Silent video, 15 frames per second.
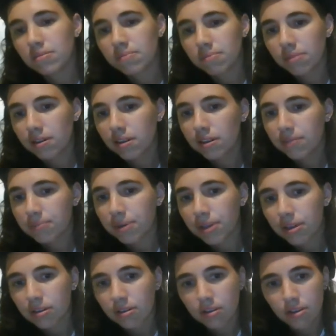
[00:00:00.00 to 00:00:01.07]
Believe me,
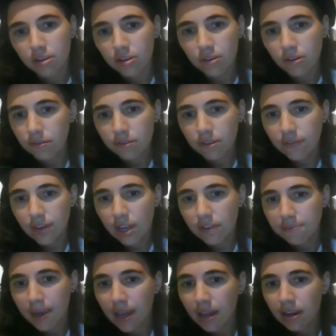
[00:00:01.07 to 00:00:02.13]
no
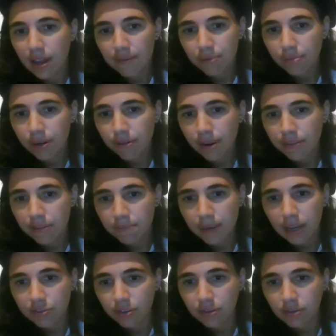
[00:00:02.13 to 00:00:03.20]
civilized man ever regrets a
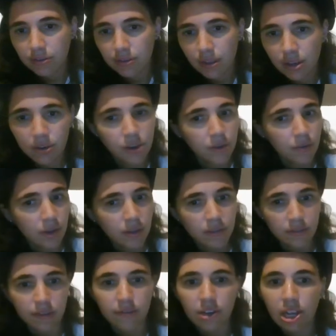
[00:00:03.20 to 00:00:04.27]
pleasure, and no
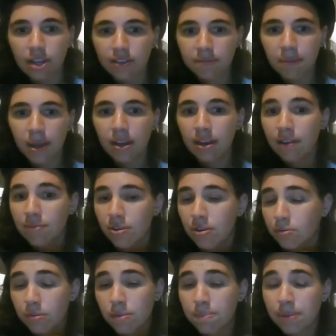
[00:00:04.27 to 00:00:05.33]
uncivilized man ever
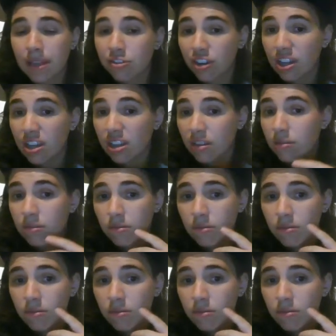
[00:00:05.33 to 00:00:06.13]
knows what a pleasure is.